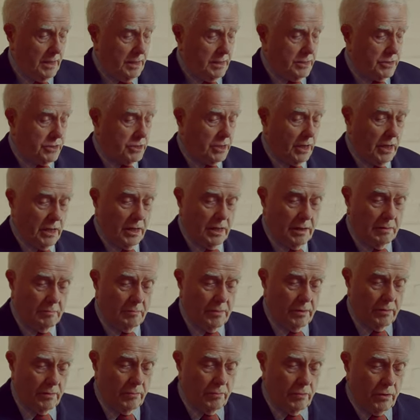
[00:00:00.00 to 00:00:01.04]

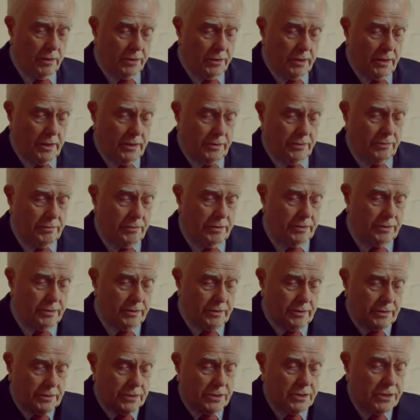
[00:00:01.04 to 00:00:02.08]
Psalm
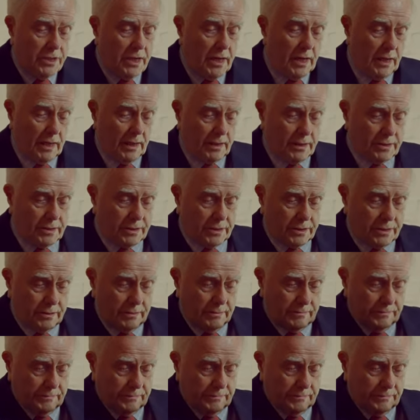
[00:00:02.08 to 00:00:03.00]
106,